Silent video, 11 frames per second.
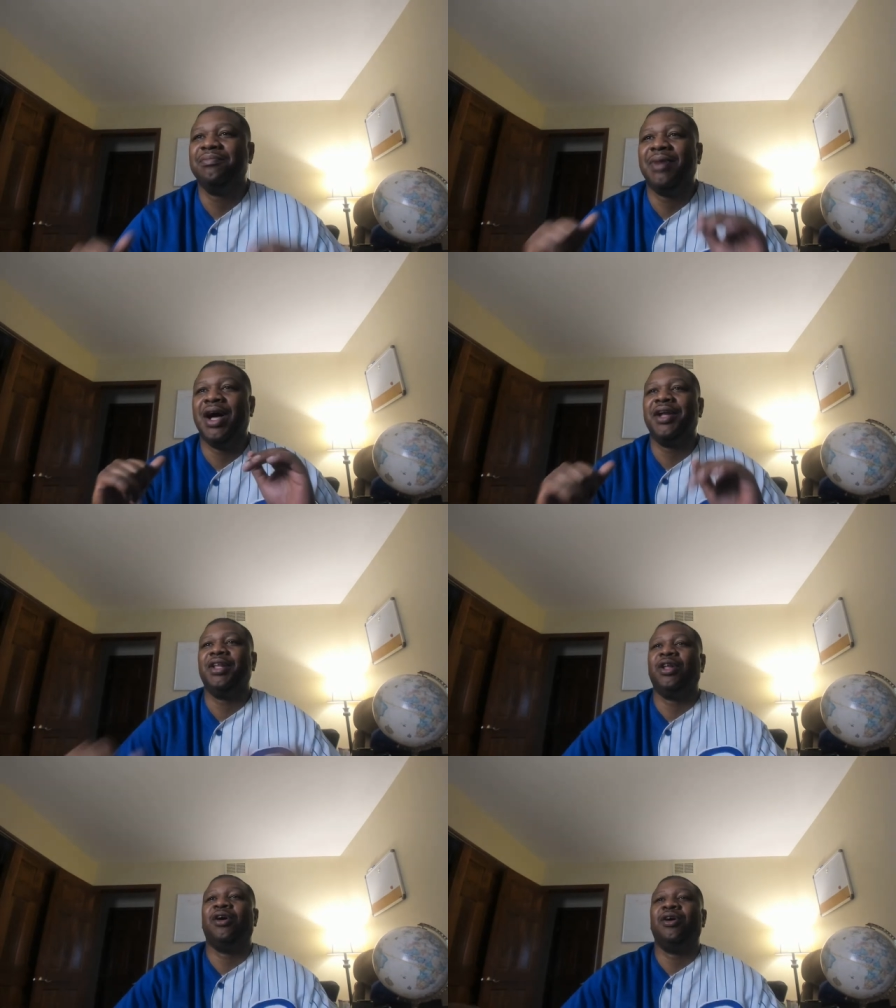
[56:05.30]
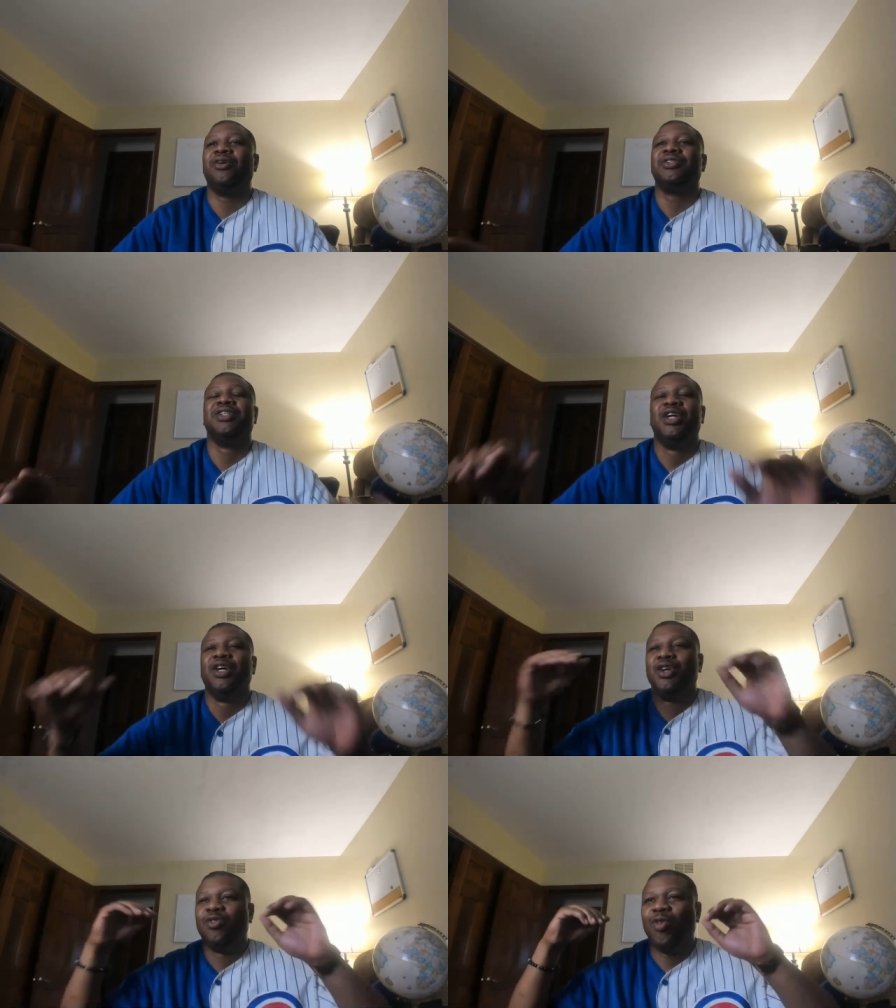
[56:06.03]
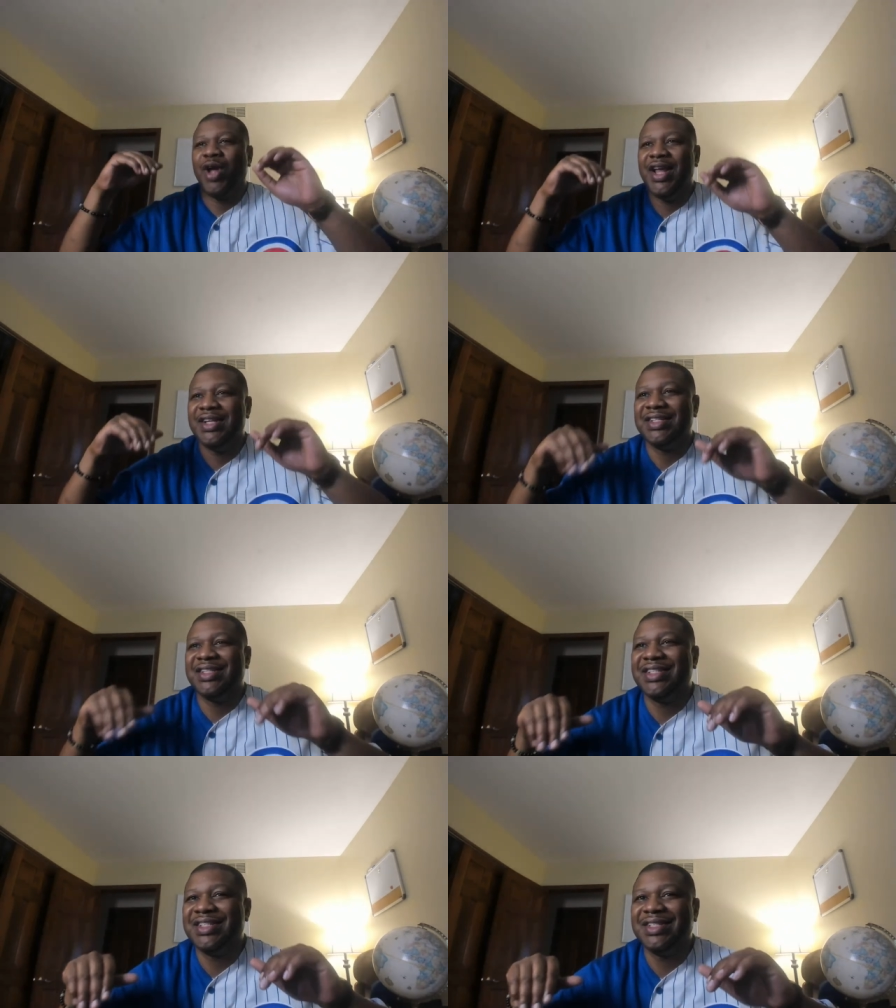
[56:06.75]
monologues,
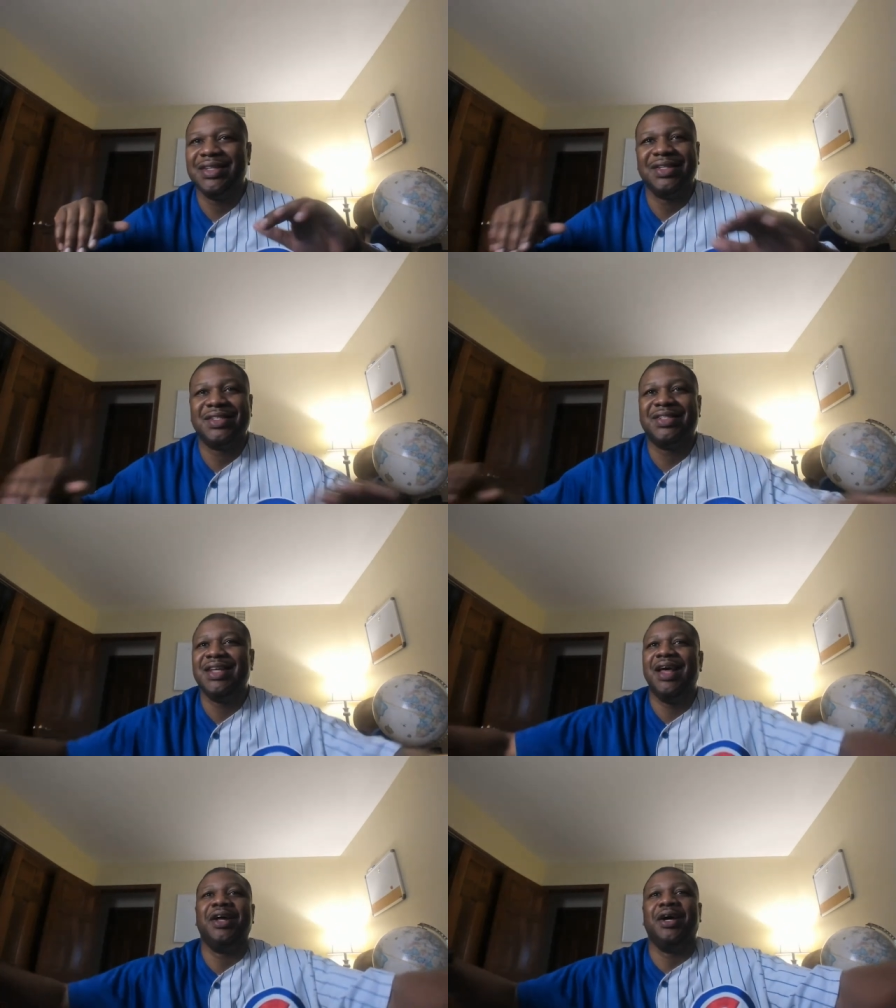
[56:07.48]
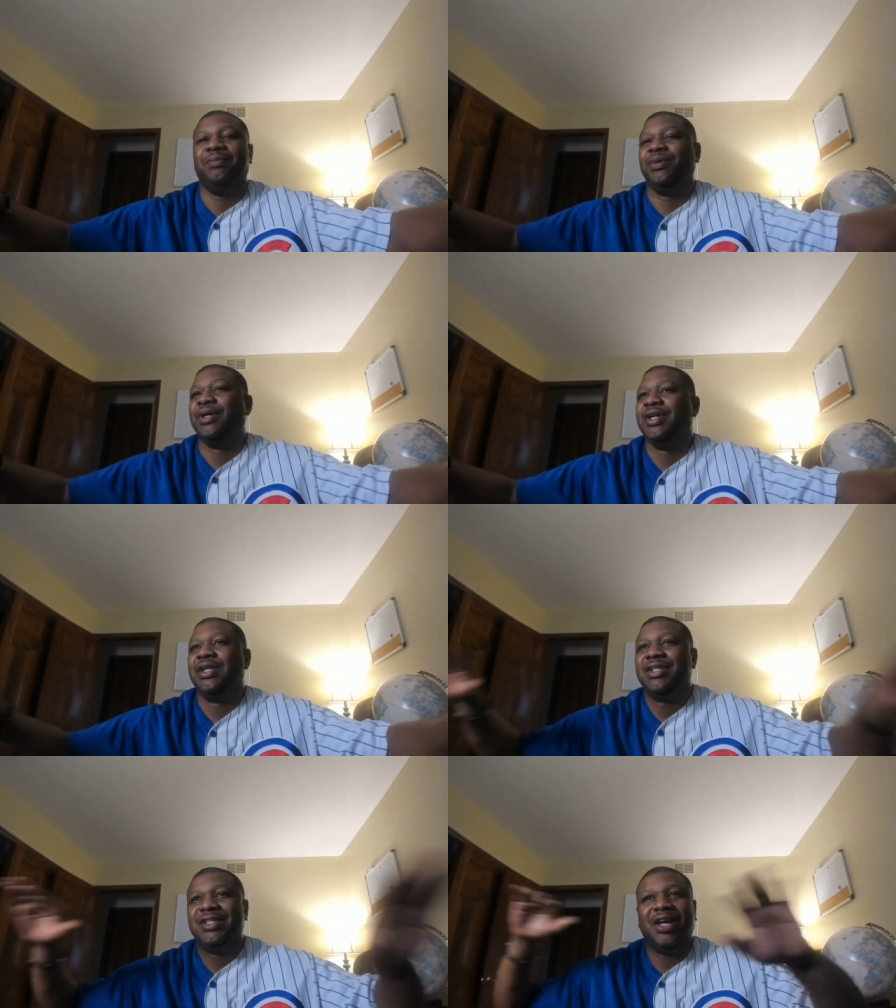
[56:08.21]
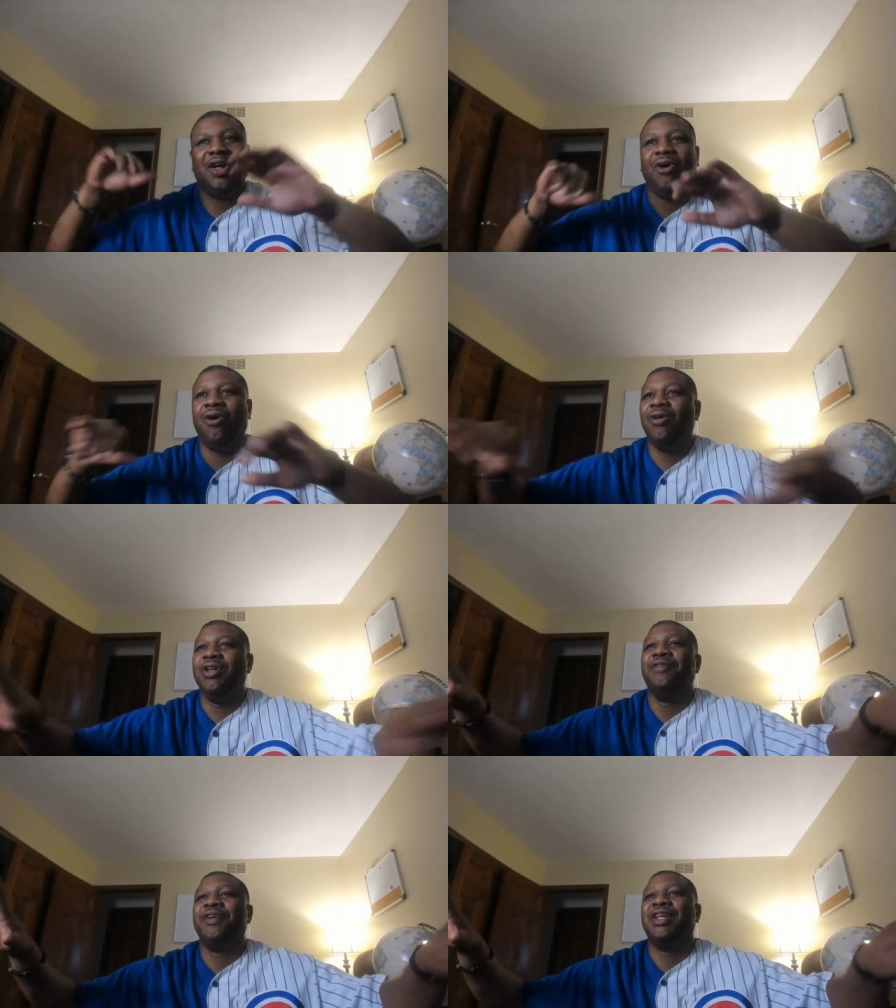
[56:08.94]
greatest setup to
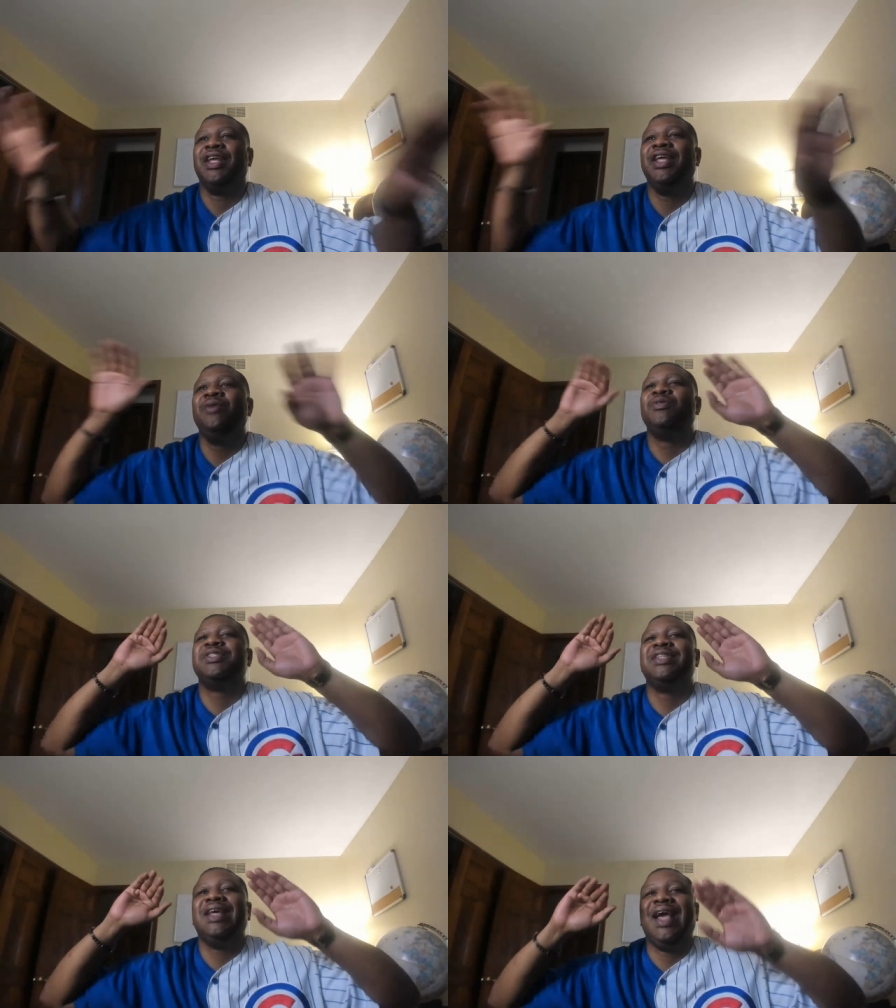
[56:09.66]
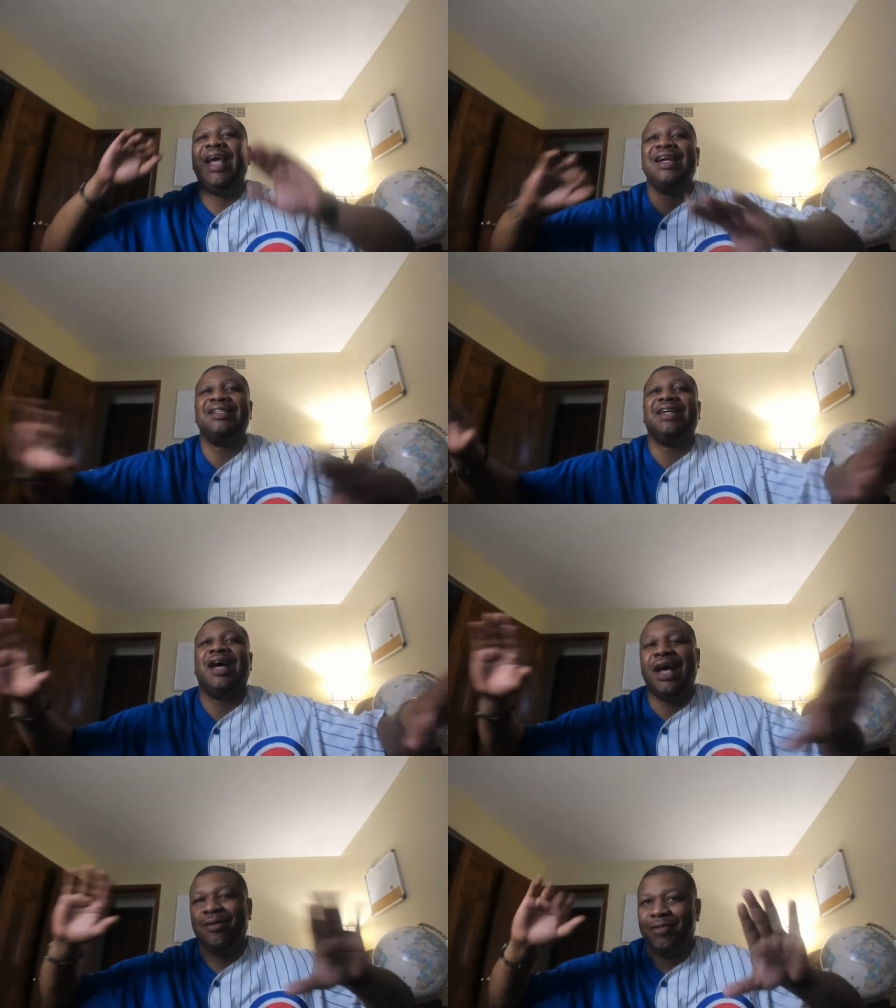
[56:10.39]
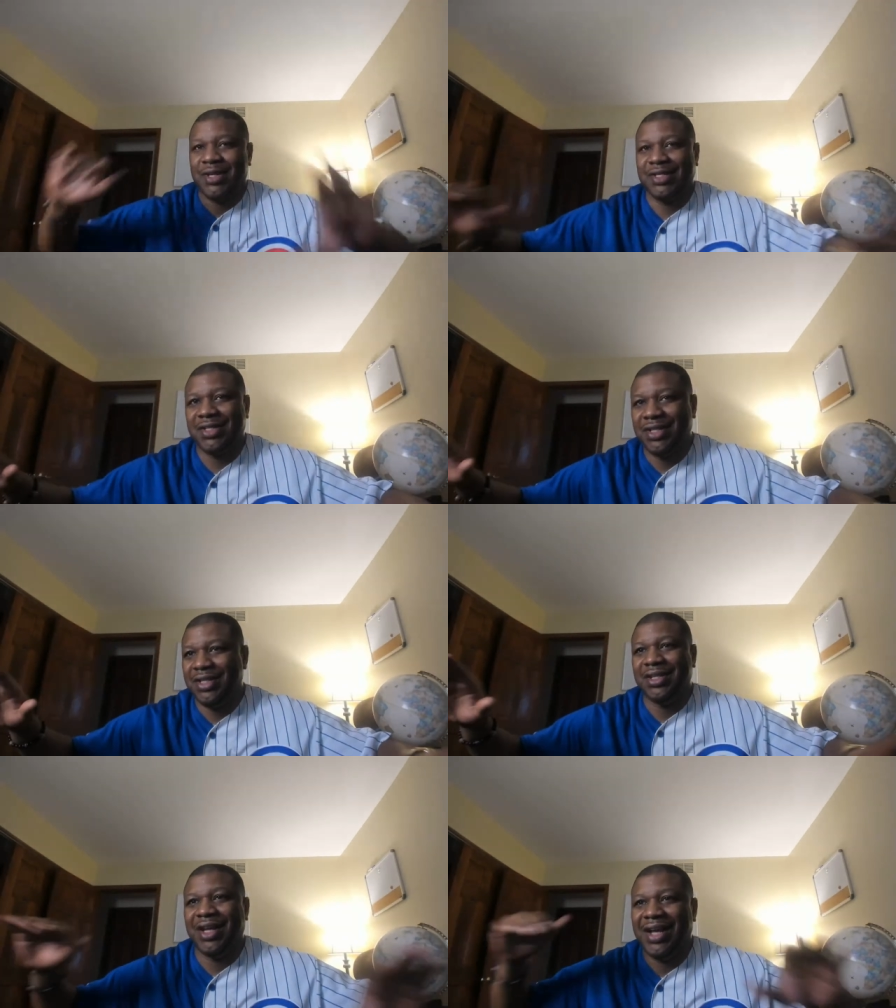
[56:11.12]
all of it. He was the anti
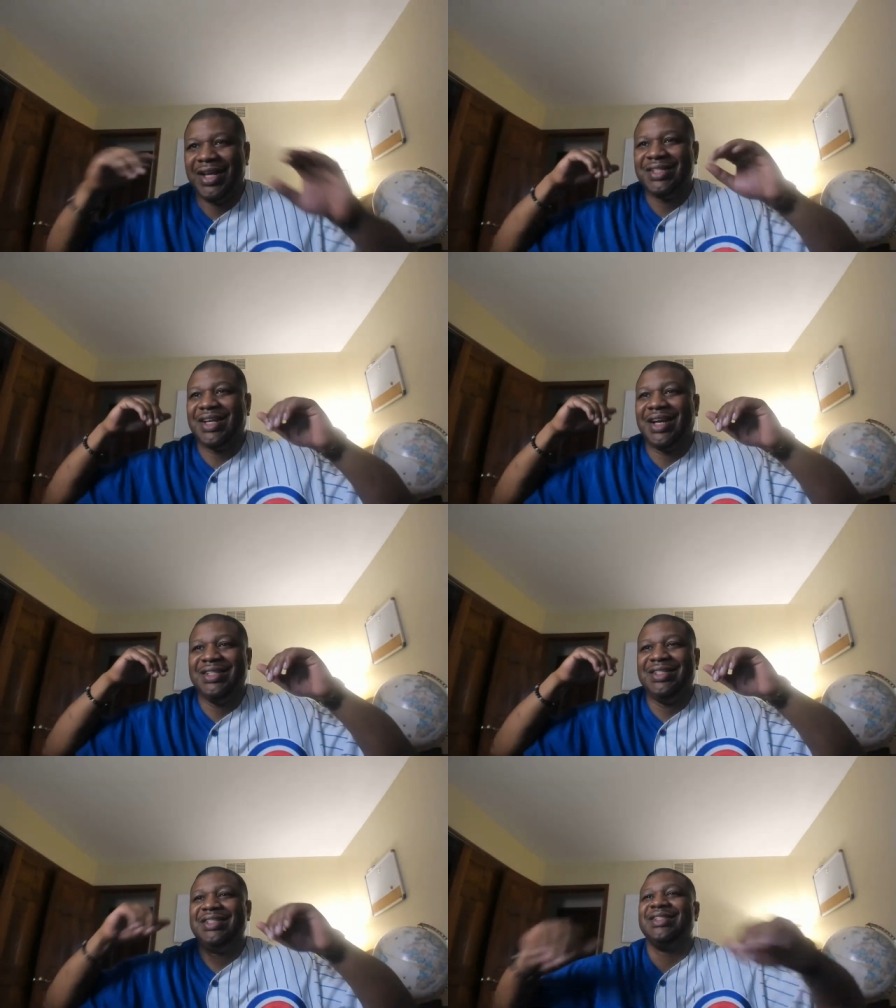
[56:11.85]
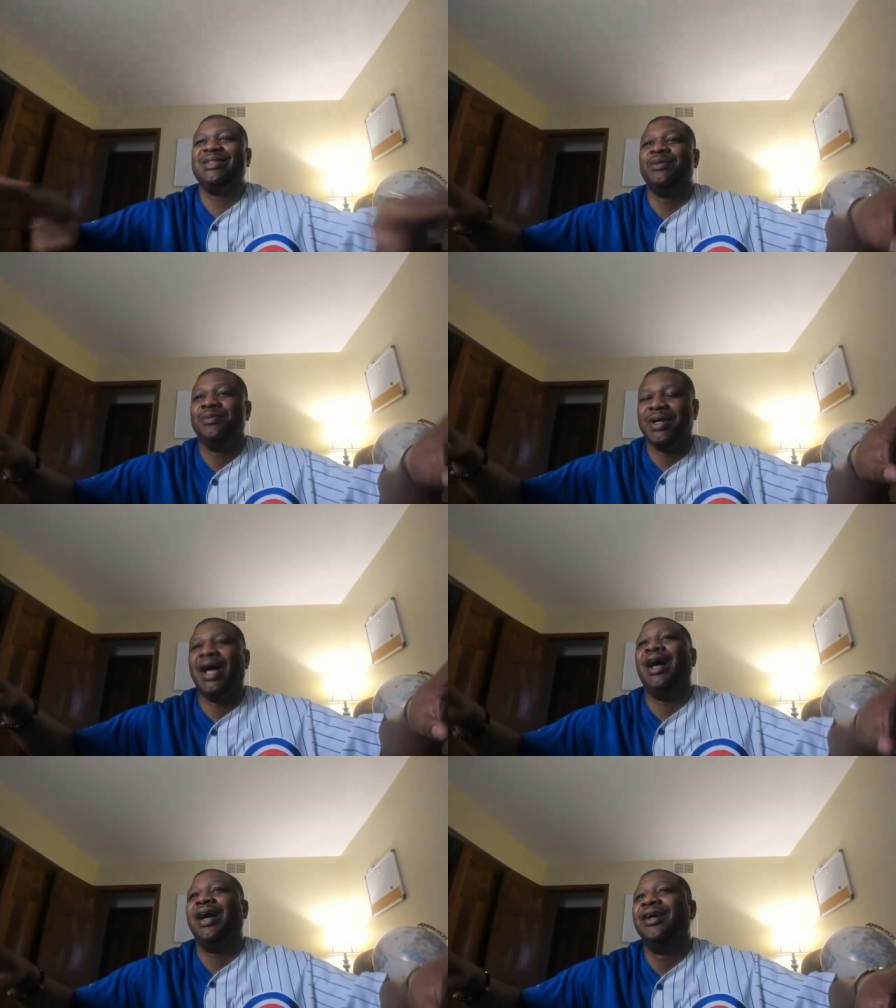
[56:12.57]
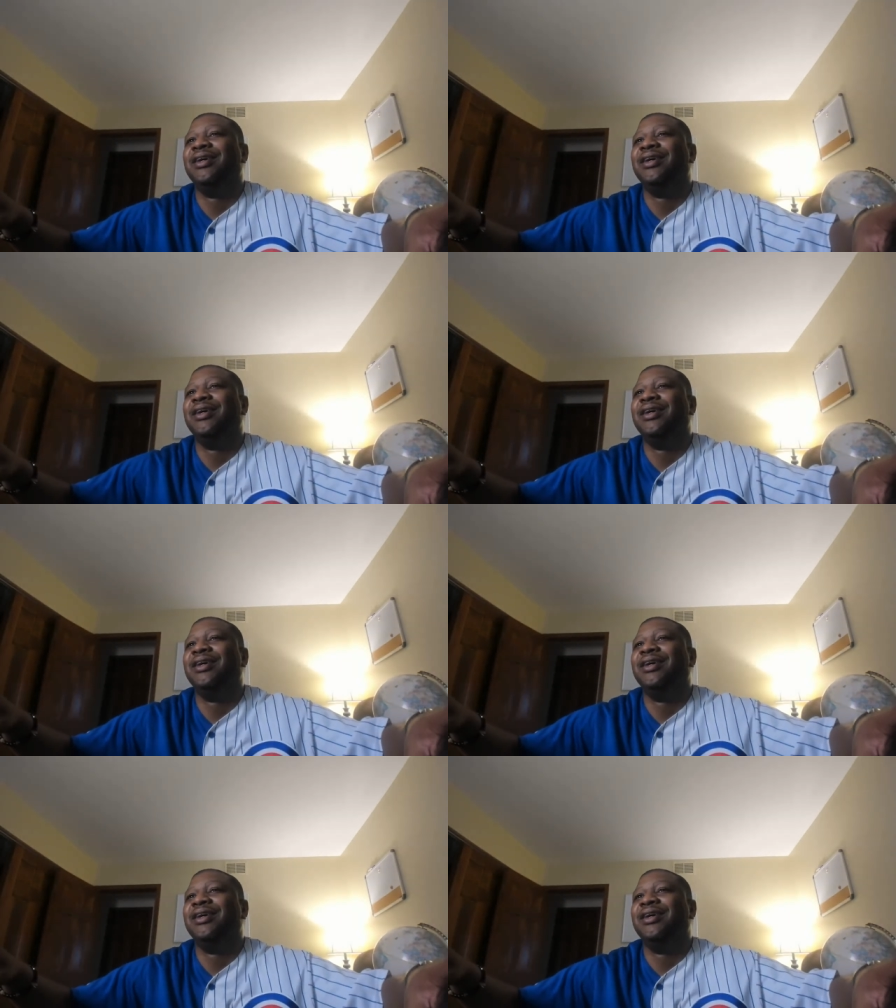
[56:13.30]
wrestling, the anti system guy.